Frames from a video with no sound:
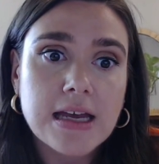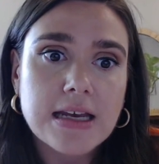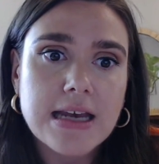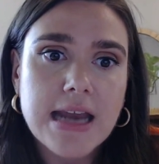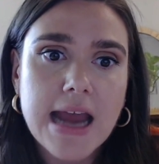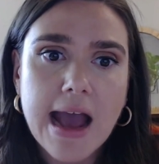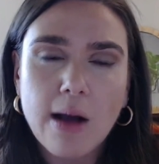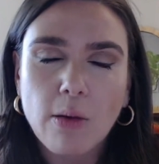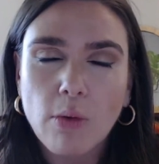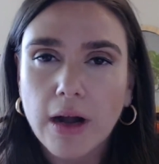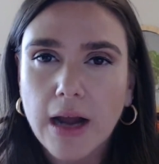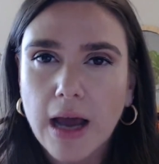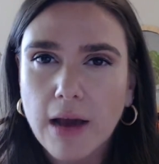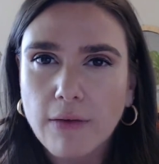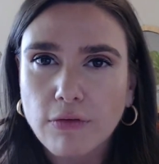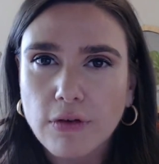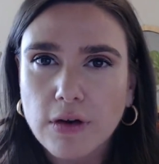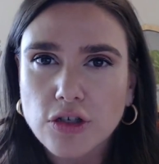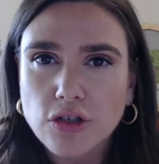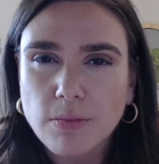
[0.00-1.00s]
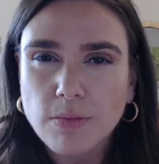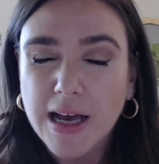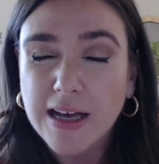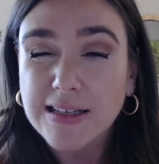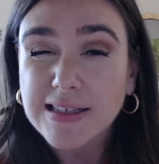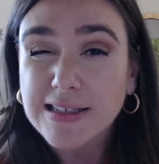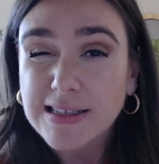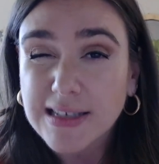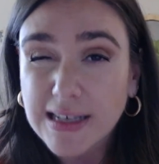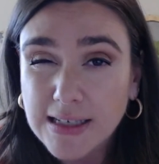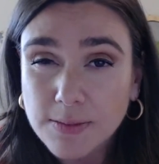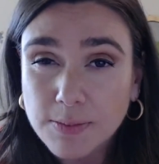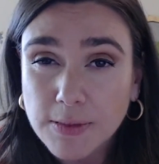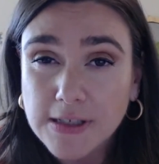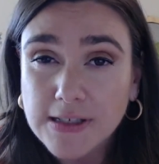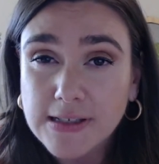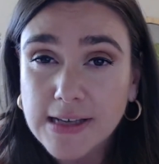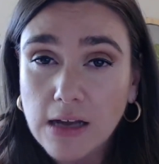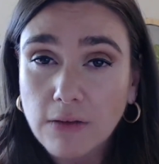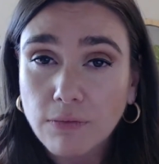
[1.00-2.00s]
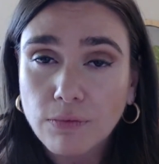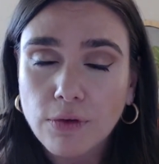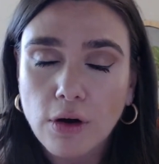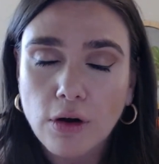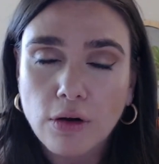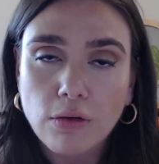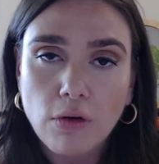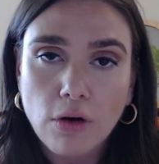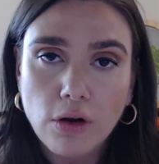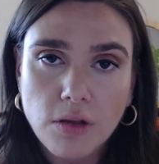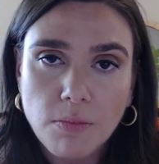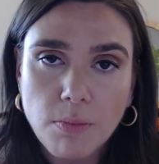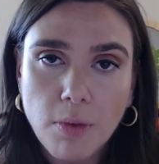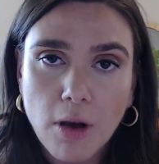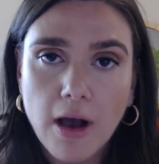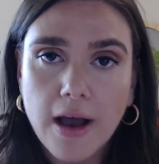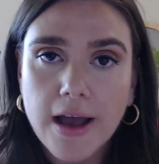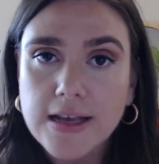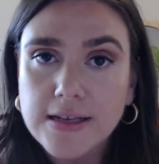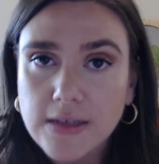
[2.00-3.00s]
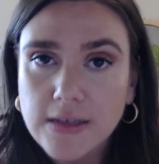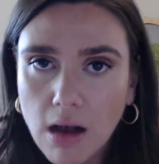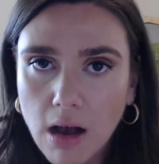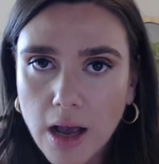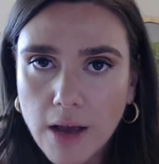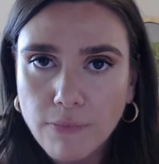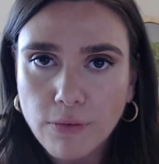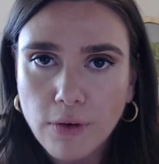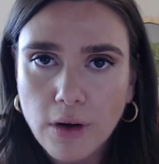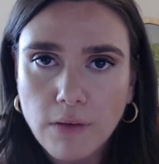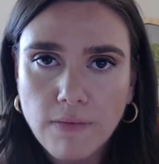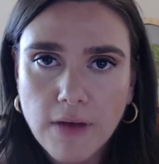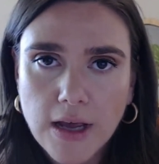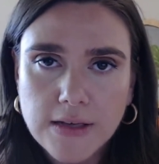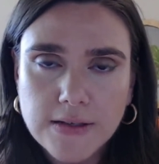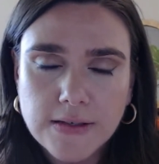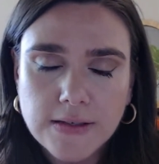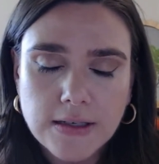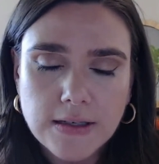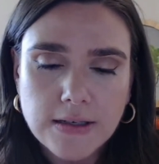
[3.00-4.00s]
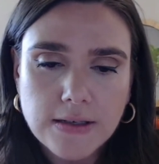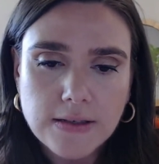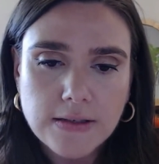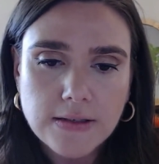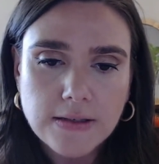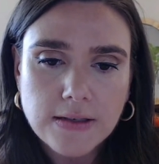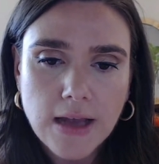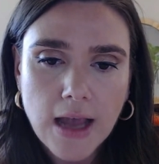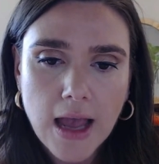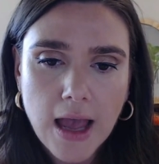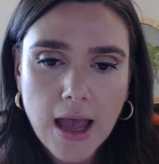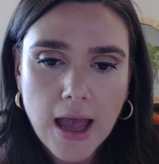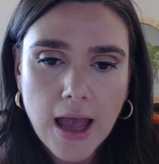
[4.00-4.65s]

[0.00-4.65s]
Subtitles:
now on average about 6% for owner occupiers, higher for investors.